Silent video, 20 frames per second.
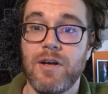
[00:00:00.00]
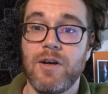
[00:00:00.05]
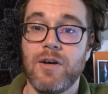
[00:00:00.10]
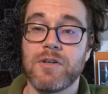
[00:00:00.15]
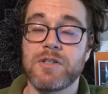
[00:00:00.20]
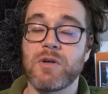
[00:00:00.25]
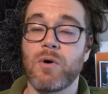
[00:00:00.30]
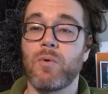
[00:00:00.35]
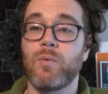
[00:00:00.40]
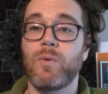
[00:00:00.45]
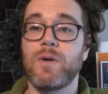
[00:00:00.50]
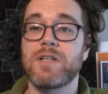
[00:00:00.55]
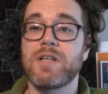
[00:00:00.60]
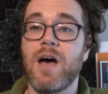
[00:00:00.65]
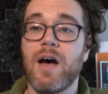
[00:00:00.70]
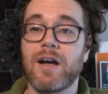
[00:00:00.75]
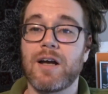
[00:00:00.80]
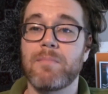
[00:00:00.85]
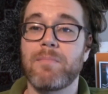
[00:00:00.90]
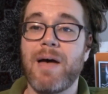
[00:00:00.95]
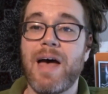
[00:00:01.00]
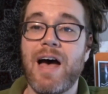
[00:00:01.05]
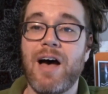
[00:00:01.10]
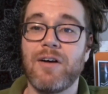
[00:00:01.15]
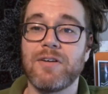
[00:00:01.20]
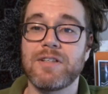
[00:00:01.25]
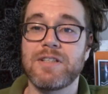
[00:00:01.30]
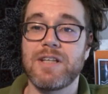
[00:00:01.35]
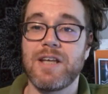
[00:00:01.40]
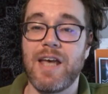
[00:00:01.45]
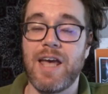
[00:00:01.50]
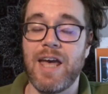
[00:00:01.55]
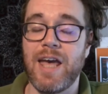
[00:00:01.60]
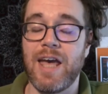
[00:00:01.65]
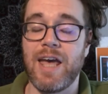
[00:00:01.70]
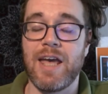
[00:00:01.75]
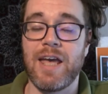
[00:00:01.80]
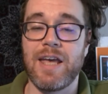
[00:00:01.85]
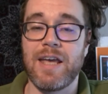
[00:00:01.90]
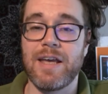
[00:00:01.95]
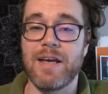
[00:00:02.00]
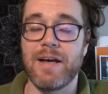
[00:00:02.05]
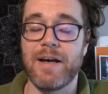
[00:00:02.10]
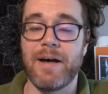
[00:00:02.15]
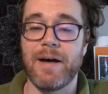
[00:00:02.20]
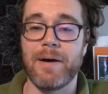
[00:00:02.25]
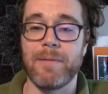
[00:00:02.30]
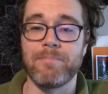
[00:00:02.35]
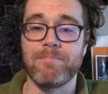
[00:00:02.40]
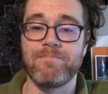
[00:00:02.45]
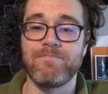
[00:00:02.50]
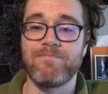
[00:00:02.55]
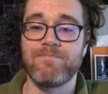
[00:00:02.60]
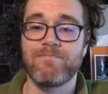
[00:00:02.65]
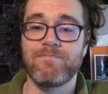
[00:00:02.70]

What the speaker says: So when we talk about an